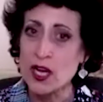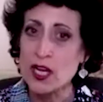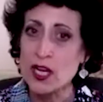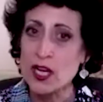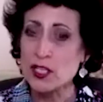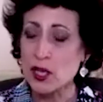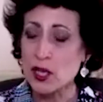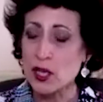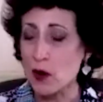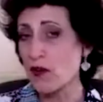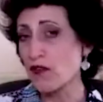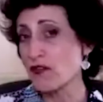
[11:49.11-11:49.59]

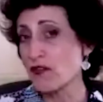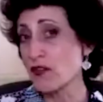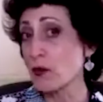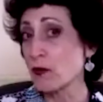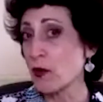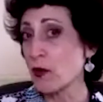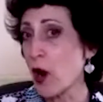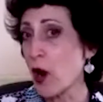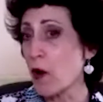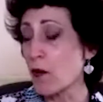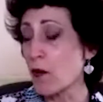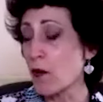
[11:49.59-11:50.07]
So if you
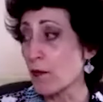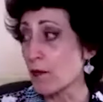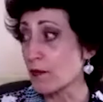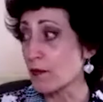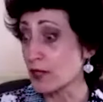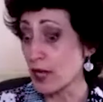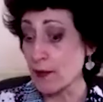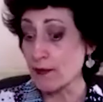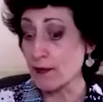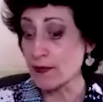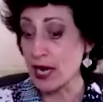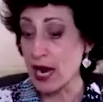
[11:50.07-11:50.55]
don't
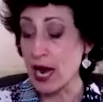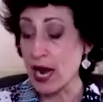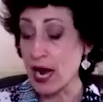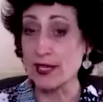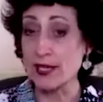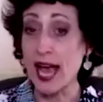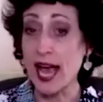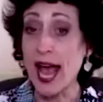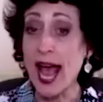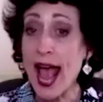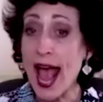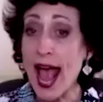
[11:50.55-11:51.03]
sometimes
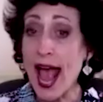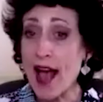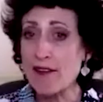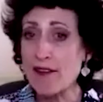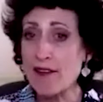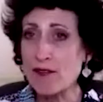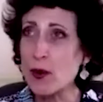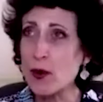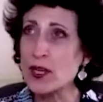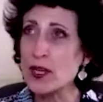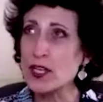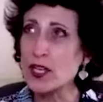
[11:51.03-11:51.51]

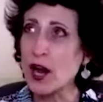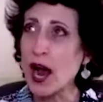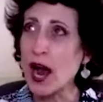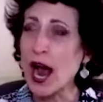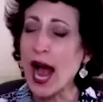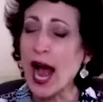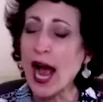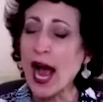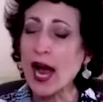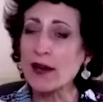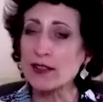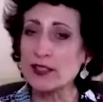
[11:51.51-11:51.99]
have what your
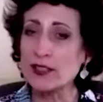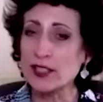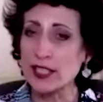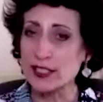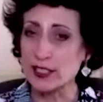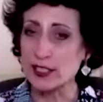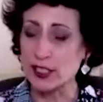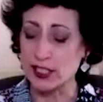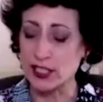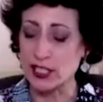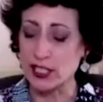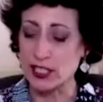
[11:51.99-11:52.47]
heart
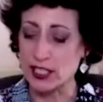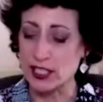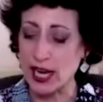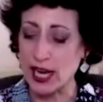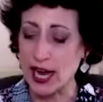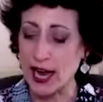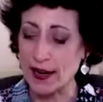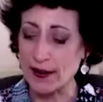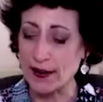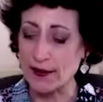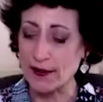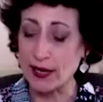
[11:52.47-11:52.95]
is
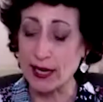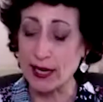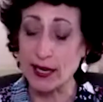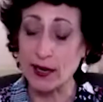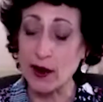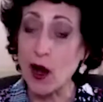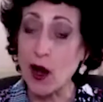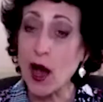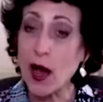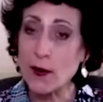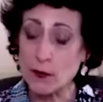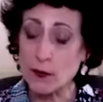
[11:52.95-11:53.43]
desiring,
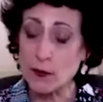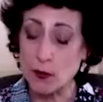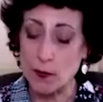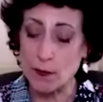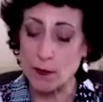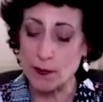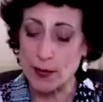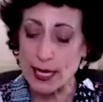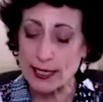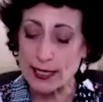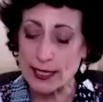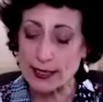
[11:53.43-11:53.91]
God will
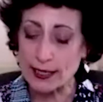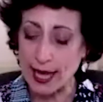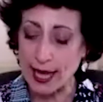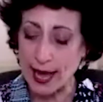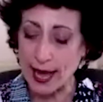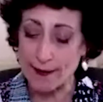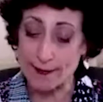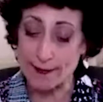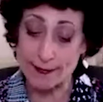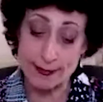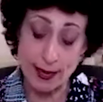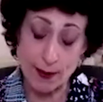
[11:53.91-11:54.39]
meet
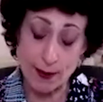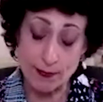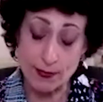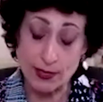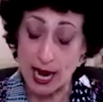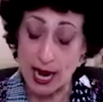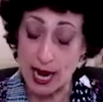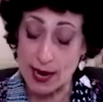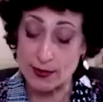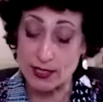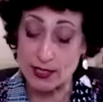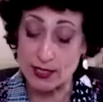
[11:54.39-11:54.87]
that
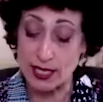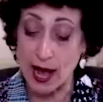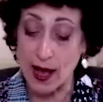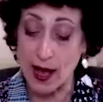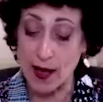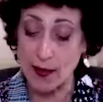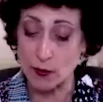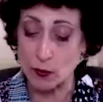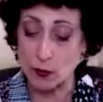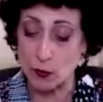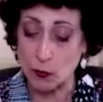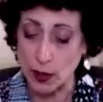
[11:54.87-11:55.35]
sometimes in
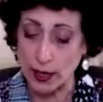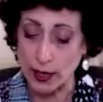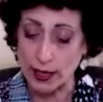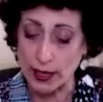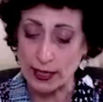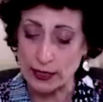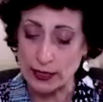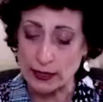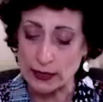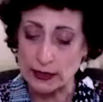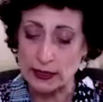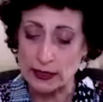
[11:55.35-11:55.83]
other
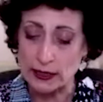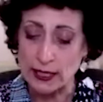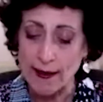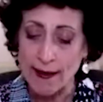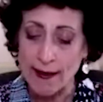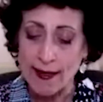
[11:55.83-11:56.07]
ways.